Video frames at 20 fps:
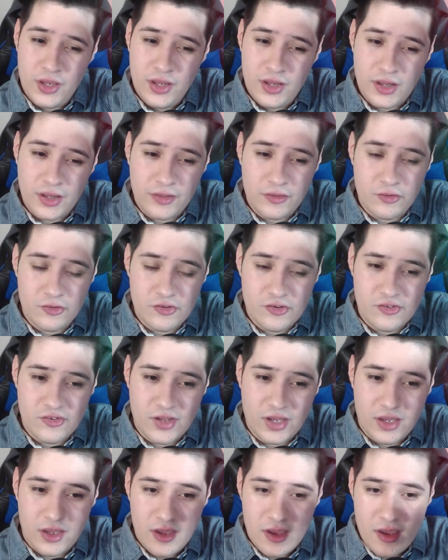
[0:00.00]
Like they're just like
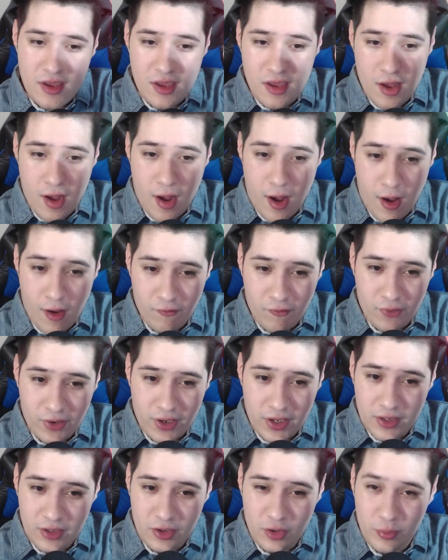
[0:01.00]
hovering
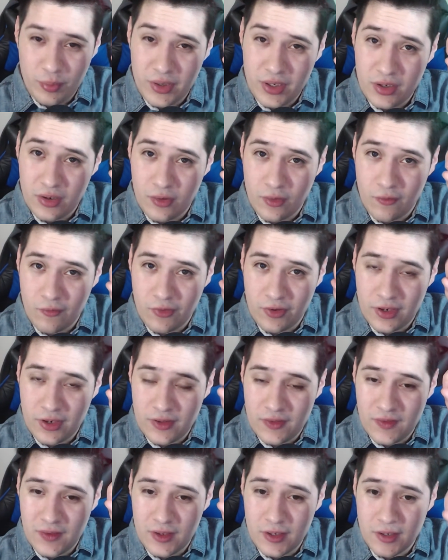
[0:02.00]
a little bit underneath
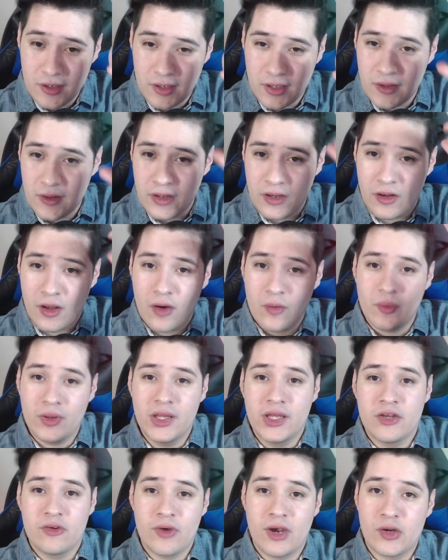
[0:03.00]
it, and then not really
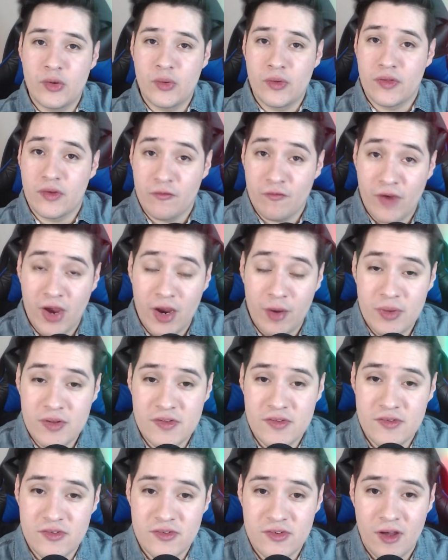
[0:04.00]
interacting with their environments
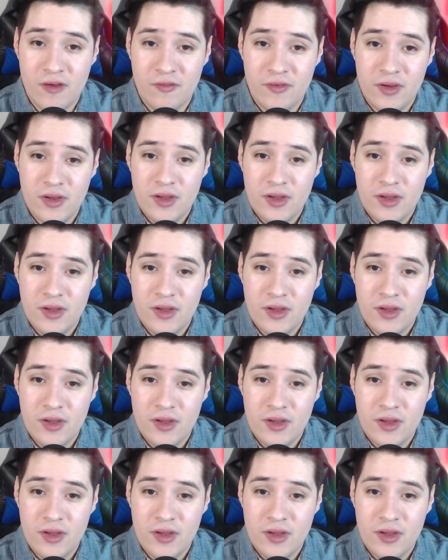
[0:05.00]
and stuff.